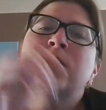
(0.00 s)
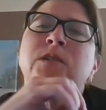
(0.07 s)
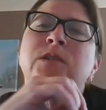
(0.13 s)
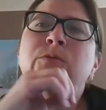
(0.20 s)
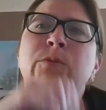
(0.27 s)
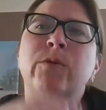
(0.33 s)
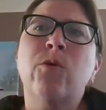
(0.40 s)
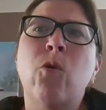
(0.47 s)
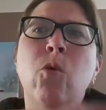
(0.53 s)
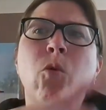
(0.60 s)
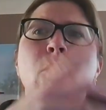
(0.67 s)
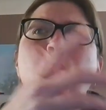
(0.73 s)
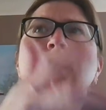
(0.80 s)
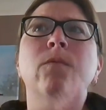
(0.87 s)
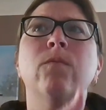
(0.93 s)
to
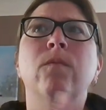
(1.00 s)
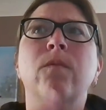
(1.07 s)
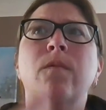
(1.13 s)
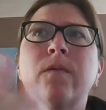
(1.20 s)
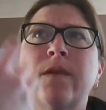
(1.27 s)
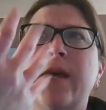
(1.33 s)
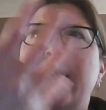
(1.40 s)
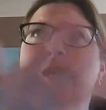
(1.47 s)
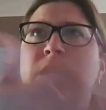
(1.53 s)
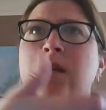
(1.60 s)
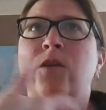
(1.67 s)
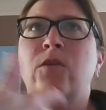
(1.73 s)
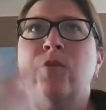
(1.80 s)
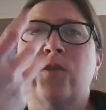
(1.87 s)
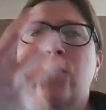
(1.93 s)
record like
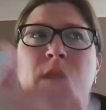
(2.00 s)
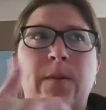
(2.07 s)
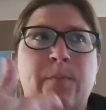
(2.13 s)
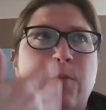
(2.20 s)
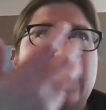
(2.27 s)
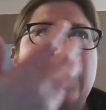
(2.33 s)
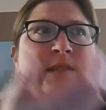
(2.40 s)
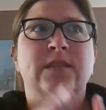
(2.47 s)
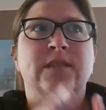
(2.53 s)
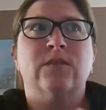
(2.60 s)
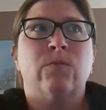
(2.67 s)
your thought process.